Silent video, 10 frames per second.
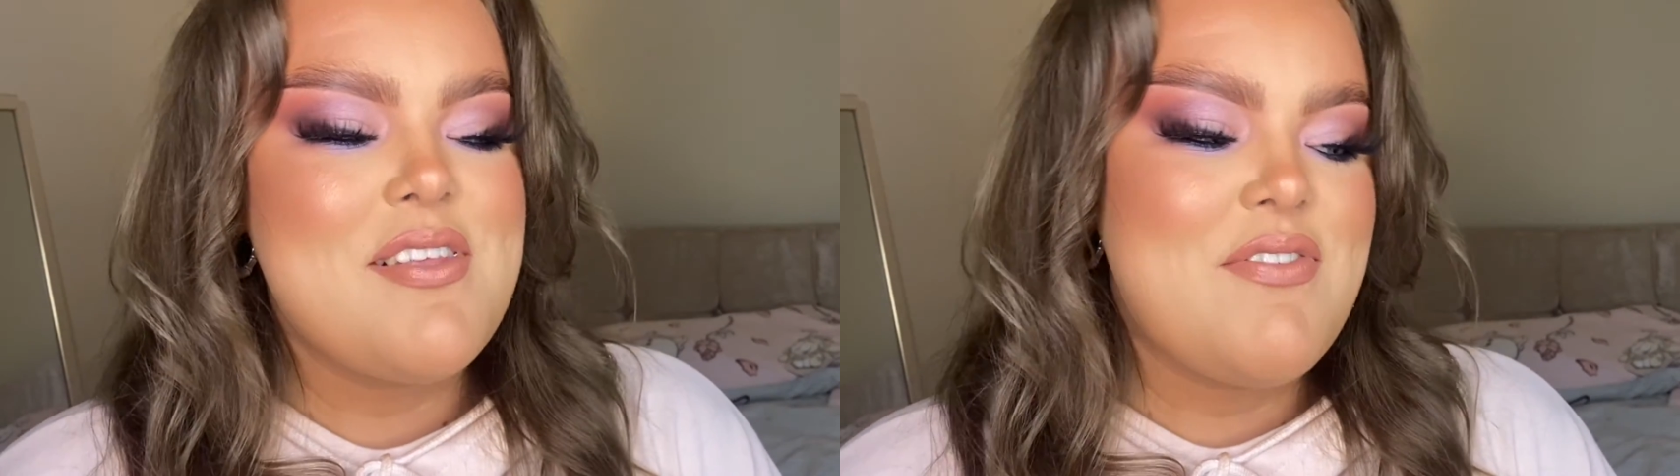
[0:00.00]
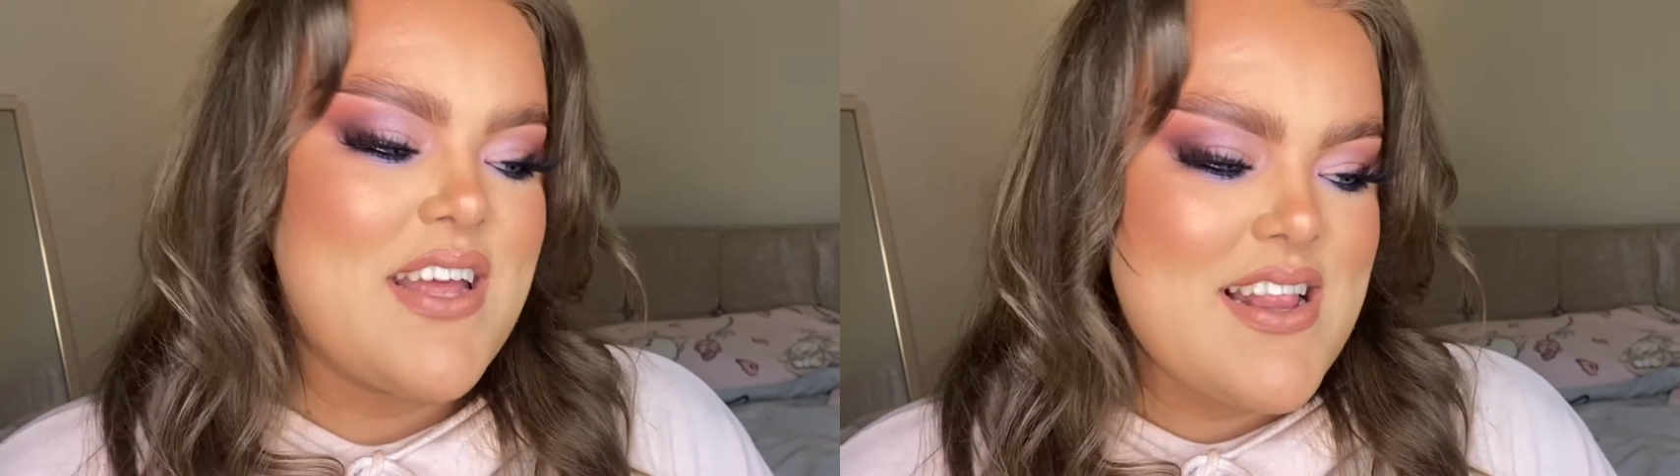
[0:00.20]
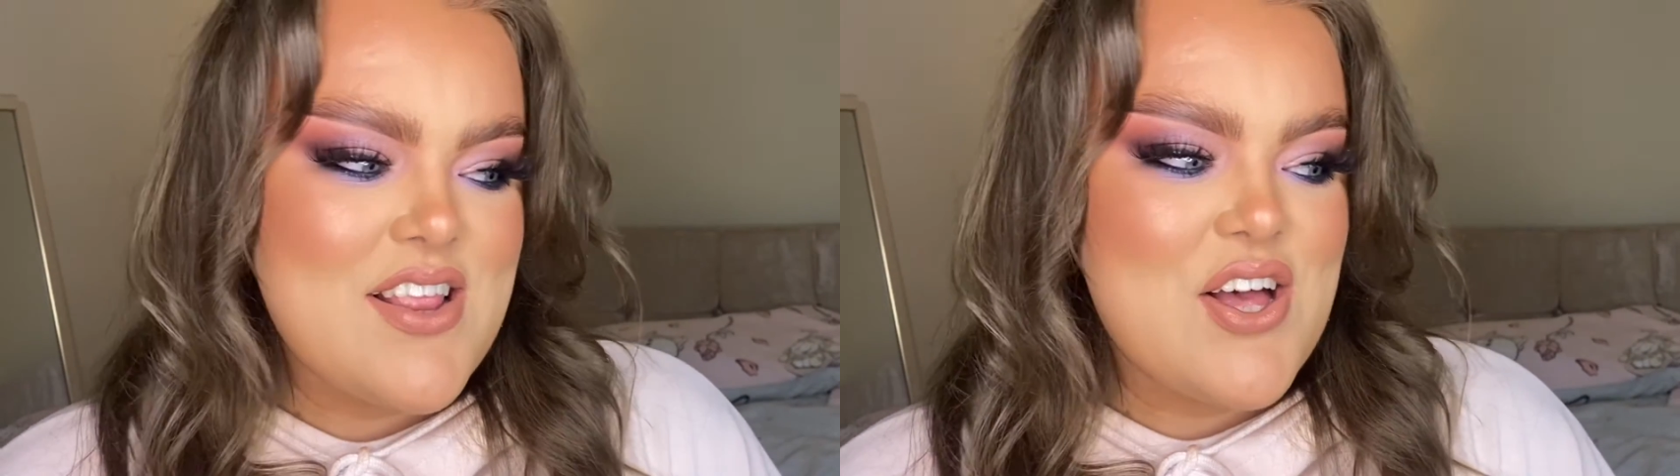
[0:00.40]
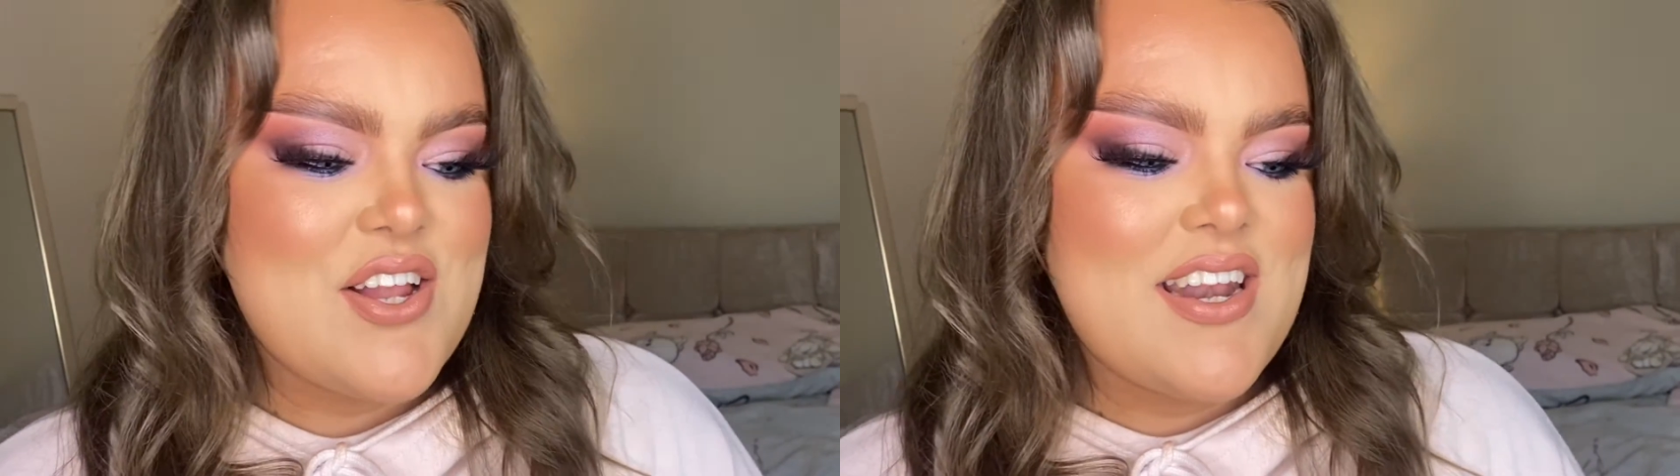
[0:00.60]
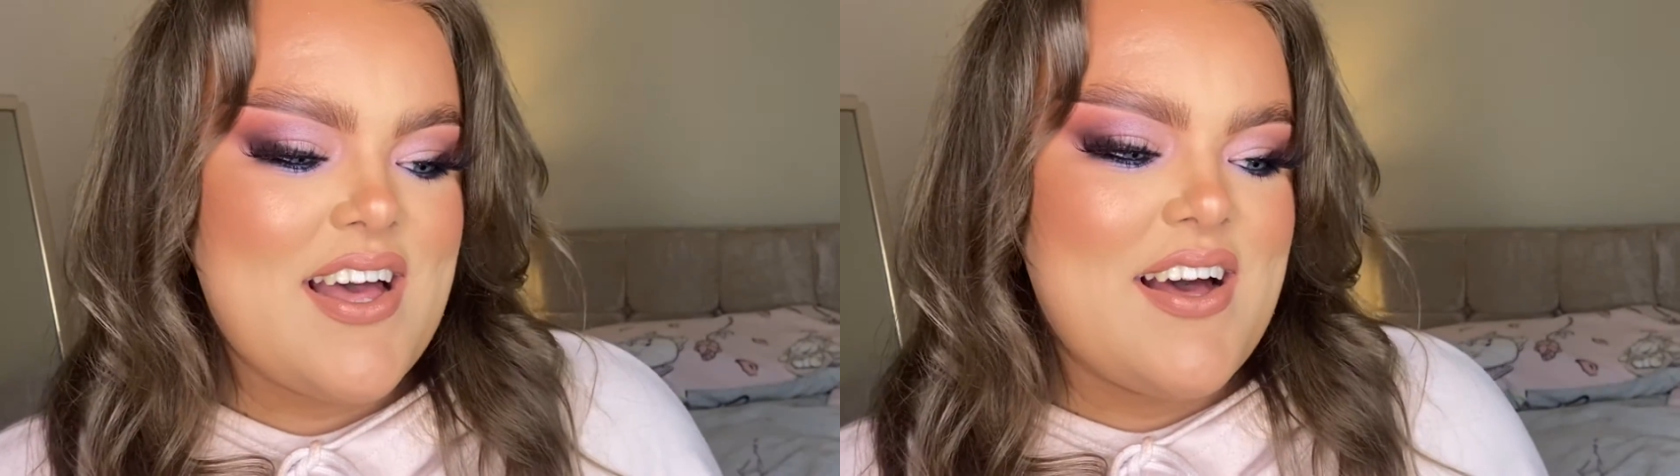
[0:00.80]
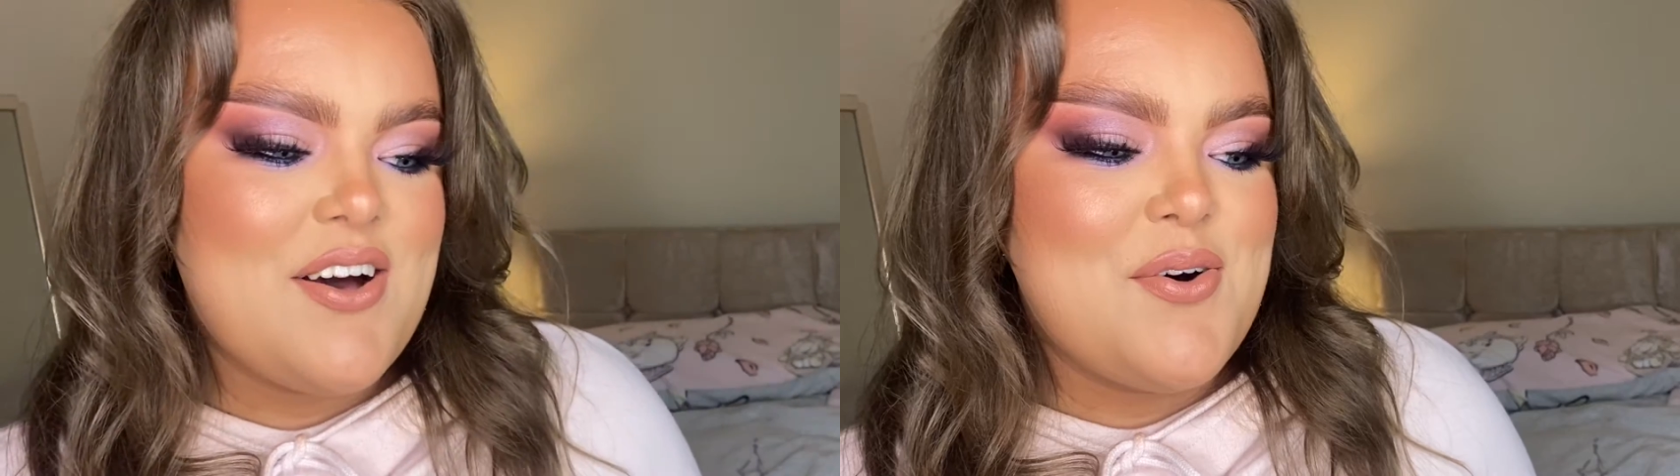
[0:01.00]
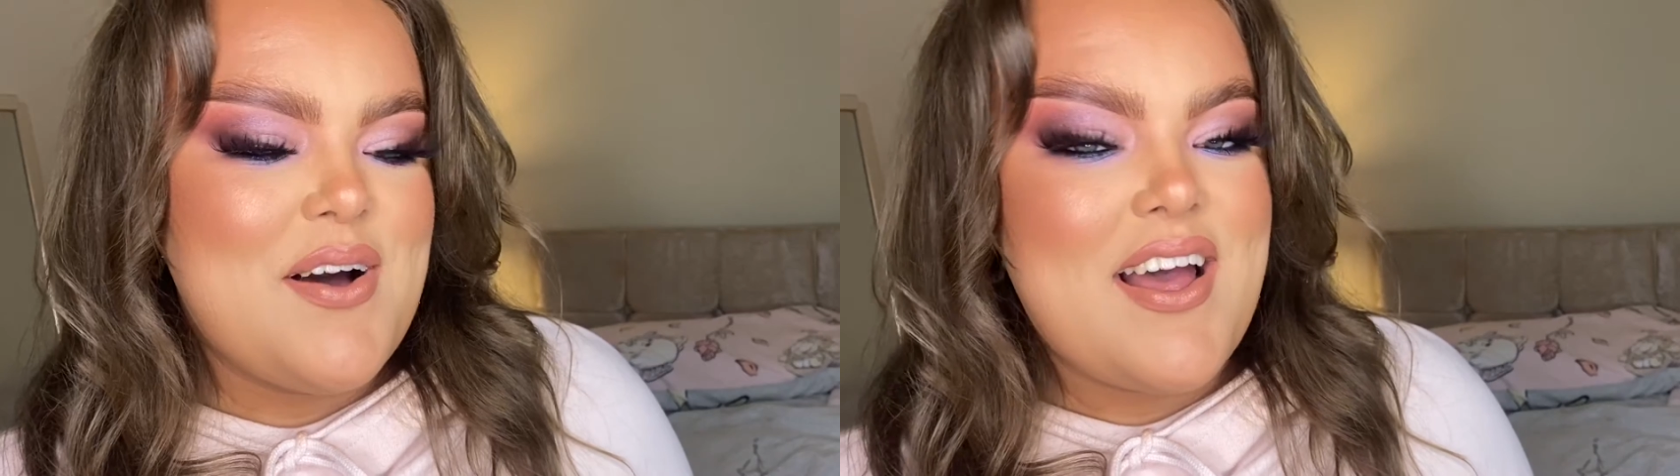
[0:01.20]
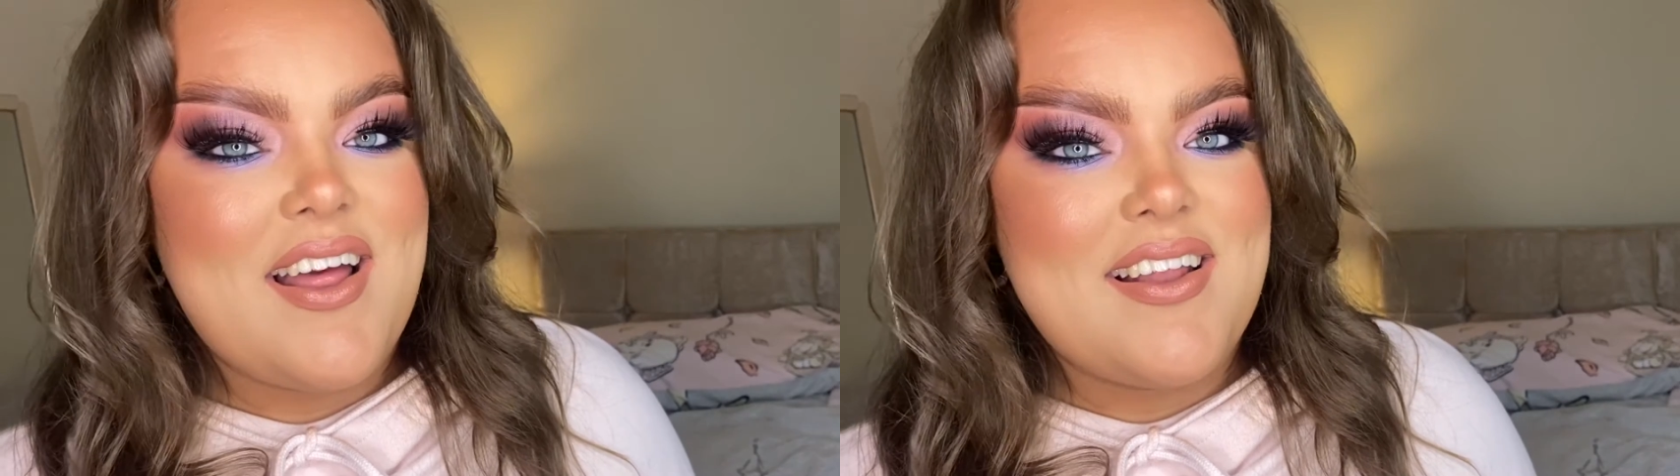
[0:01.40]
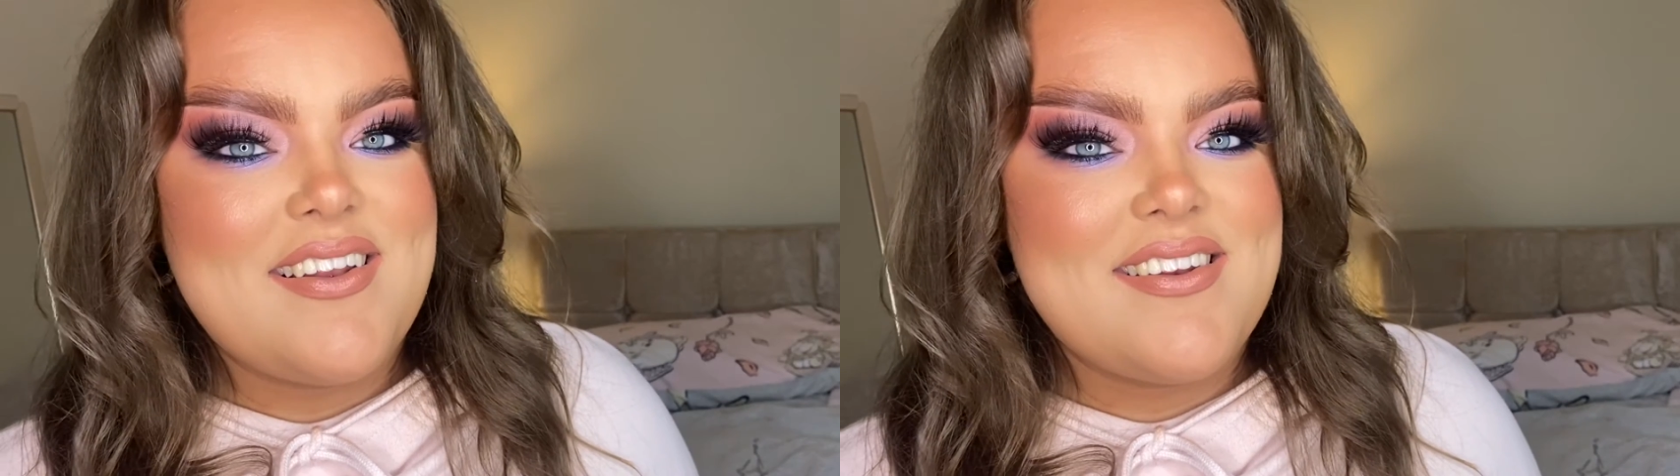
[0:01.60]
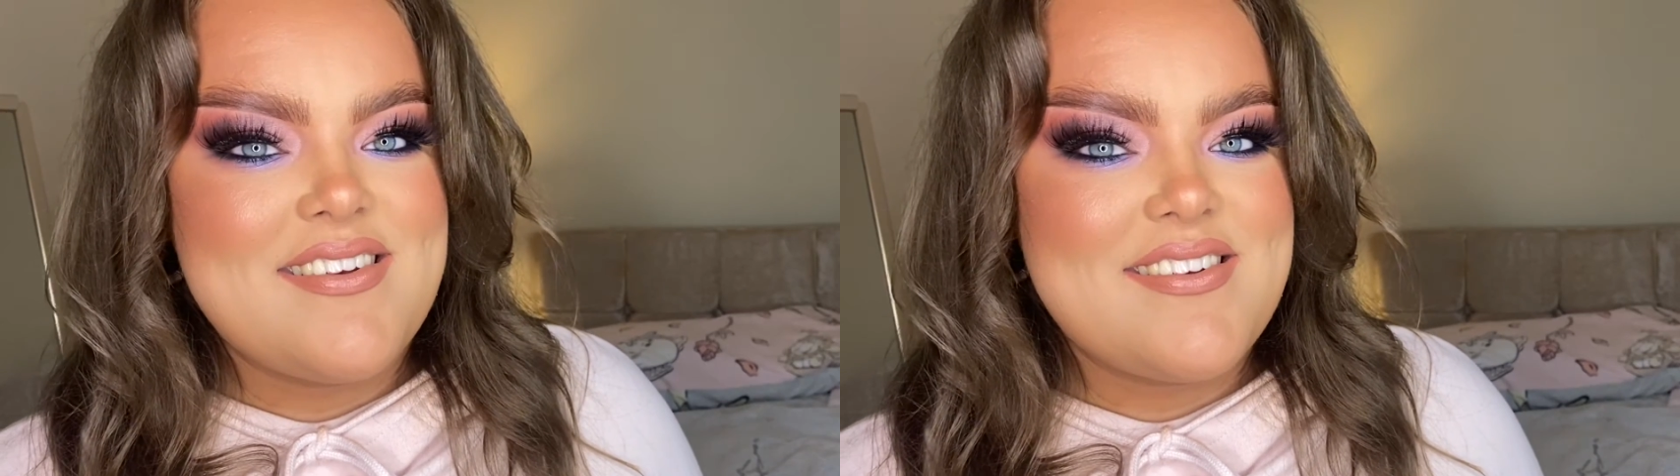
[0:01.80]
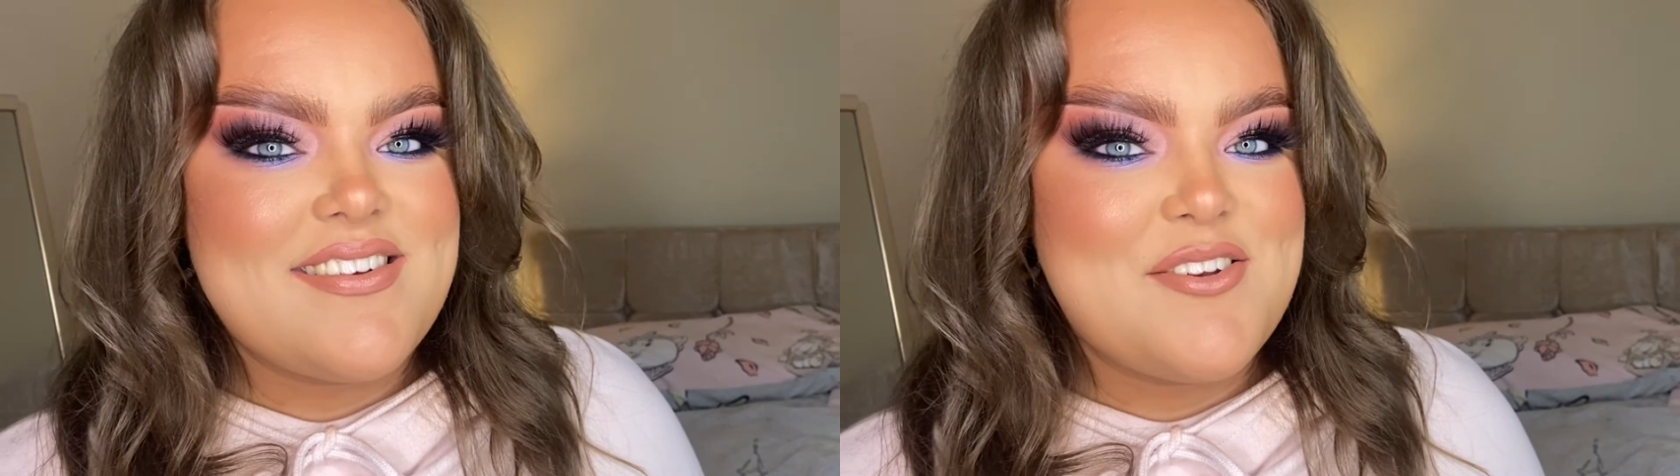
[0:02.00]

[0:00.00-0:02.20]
vids on now, and